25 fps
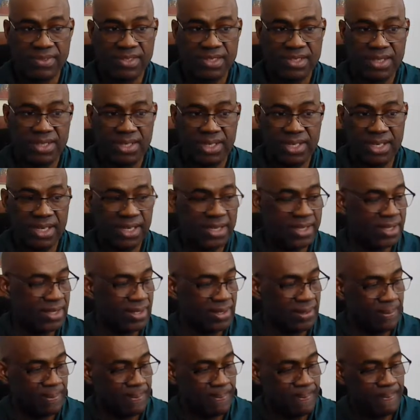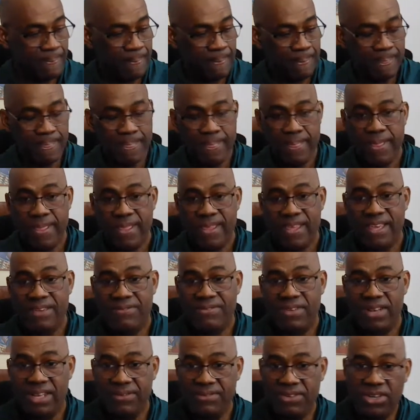Okay. If
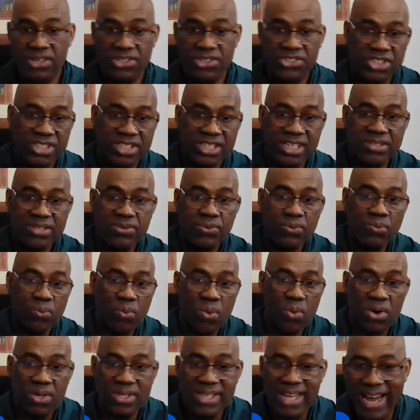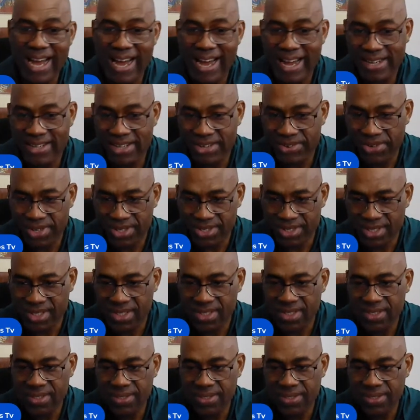you leave it untreated, what are the risks?